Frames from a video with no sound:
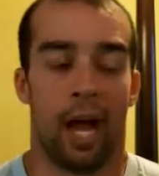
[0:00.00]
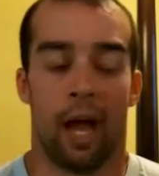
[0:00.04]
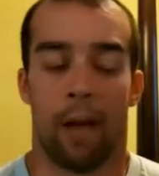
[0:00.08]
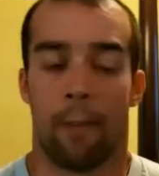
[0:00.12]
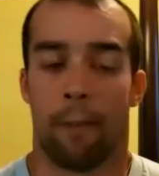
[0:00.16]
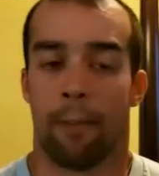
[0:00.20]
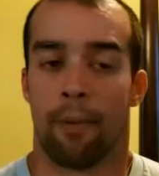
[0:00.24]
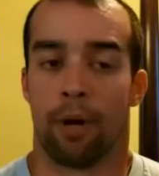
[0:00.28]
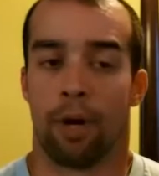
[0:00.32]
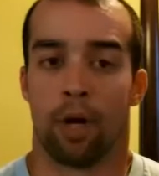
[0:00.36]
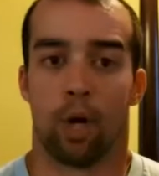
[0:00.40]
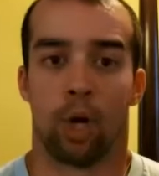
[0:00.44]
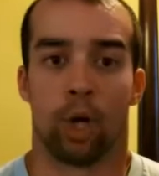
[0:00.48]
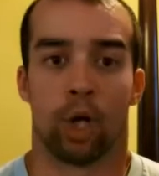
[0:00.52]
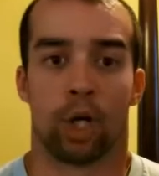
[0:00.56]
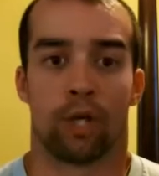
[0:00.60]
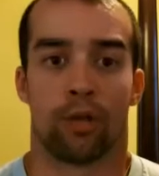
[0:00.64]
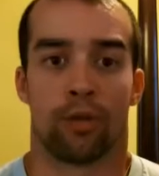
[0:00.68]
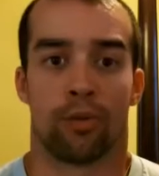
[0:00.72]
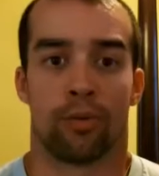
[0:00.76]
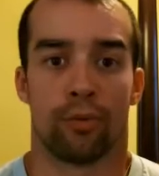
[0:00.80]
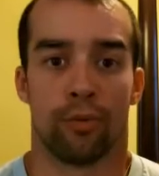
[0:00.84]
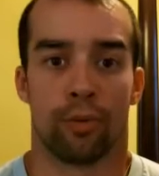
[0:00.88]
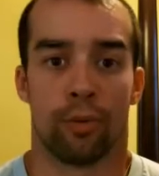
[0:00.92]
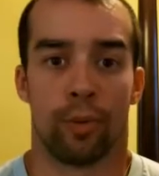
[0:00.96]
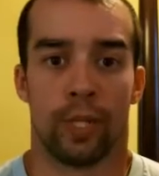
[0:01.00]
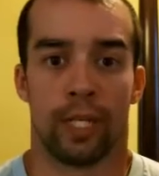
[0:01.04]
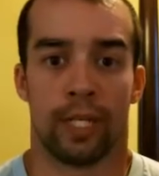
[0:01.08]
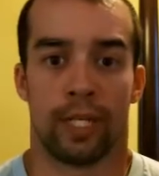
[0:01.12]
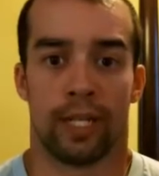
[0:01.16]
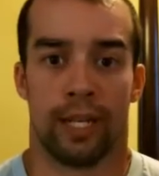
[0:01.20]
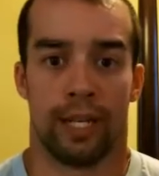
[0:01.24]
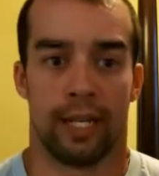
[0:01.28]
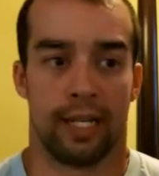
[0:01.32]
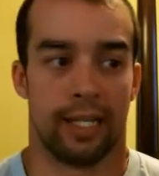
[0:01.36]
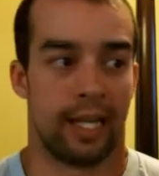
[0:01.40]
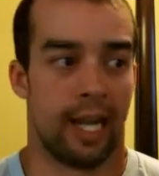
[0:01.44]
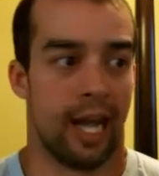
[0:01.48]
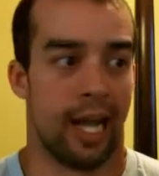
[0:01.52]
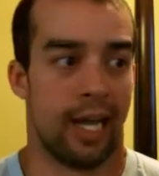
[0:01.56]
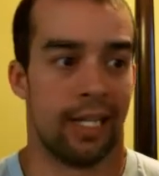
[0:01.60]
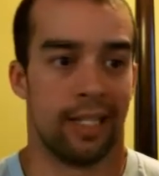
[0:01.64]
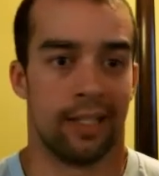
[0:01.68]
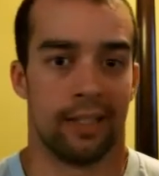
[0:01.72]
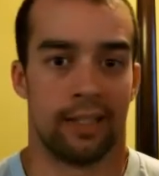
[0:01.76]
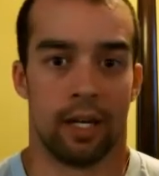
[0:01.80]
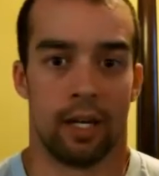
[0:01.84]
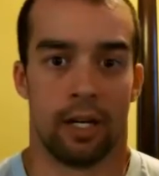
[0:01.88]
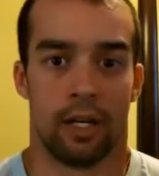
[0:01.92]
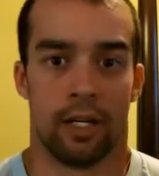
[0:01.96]
I burned through it and got
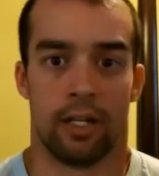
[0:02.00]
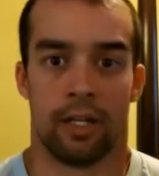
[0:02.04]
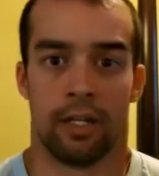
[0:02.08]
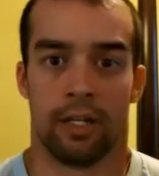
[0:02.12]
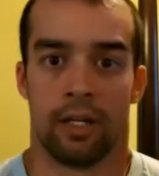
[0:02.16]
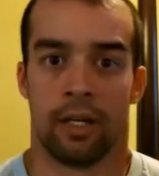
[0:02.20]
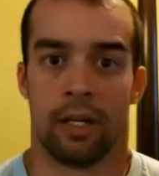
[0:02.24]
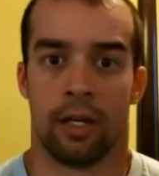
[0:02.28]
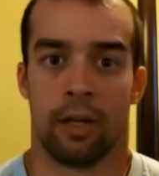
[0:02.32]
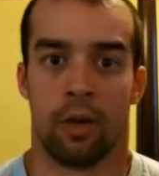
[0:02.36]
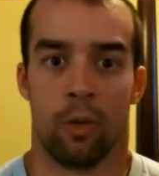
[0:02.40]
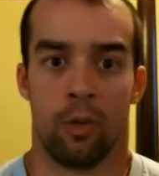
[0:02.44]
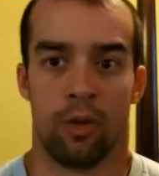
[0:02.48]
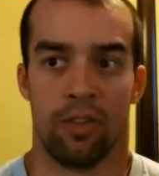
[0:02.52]
it done